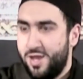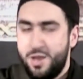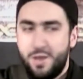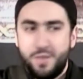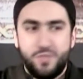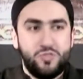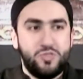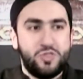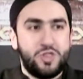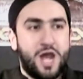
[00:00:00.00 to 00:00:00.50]

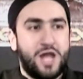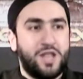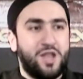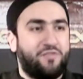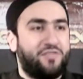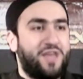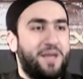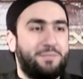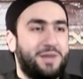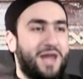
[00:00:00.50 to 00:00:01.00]
None
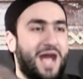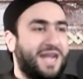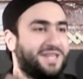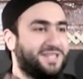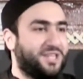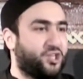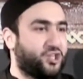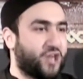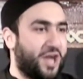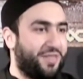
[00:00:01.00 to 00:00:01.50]
of them
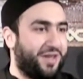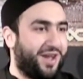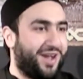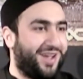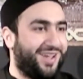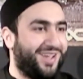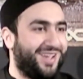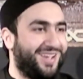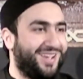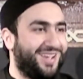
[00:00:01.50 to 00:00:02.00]
liked each
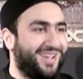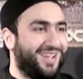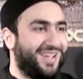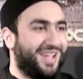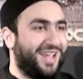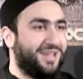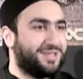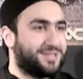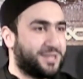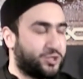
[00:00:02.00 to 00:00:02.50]
other.
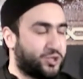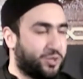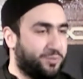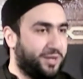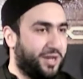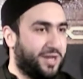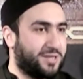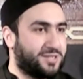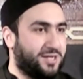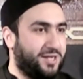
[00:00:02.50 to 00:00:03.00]
He said to him,
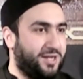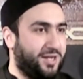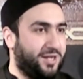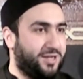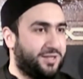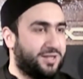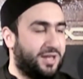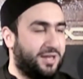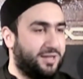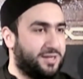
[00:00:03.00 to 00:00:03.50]

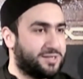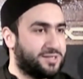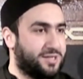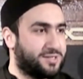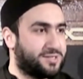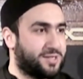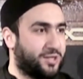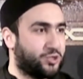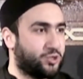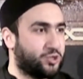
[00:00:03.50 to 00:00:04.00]

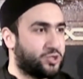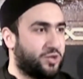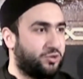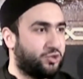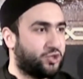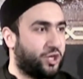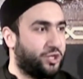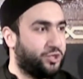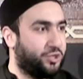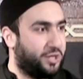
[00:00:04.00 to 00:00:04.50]
Yazid said to Sir
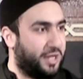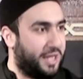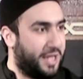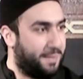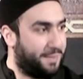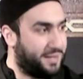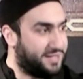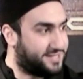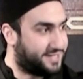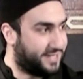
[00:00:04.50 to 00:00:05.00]
John,
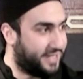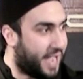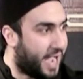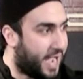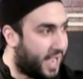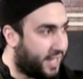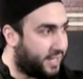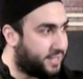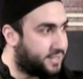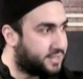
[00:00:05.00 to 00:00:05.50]
Ibn
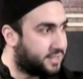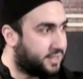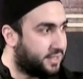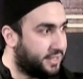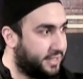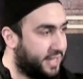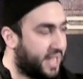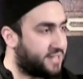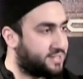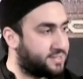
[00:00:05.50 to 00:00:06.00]
Ziyad?
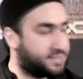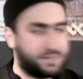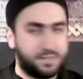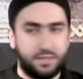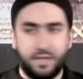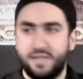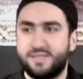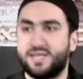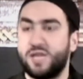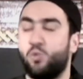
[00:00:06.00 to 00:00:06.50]

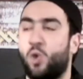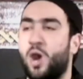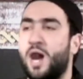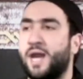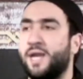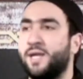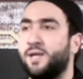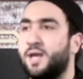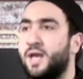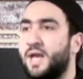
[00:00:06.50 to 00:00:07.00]
Yes. He said,
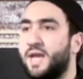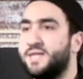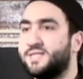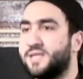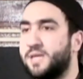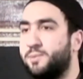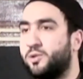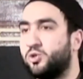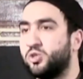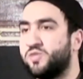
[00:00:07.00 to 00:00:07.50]
why? He
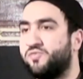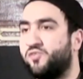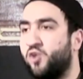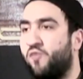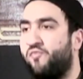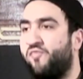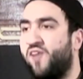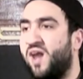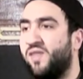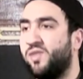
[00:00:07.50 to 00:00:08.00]
said, because if
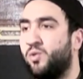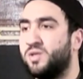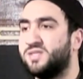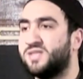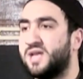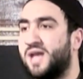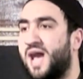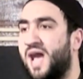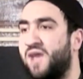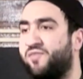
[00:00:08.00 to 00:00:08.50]
your father was
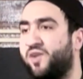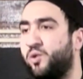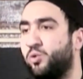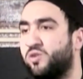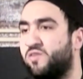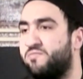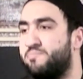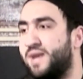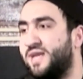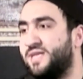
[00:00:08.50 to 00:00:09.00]
alive, he
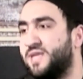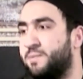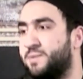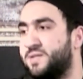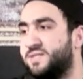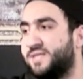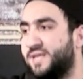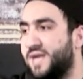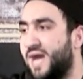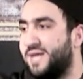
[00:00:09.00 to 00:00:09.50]
would have made
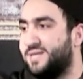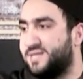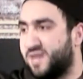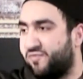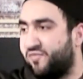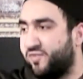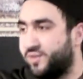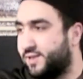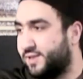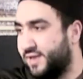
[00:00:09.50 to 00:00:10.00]
Ibn Ziyad
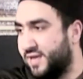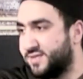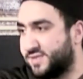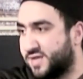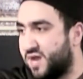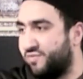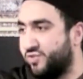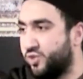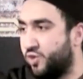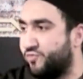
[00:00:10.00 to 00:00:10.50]
definitely his
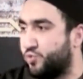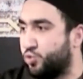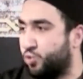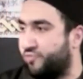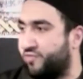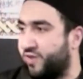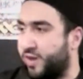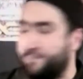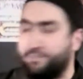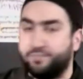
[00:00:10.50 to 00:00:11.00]
governor of
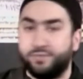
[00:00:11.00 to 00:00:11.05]
Kufa.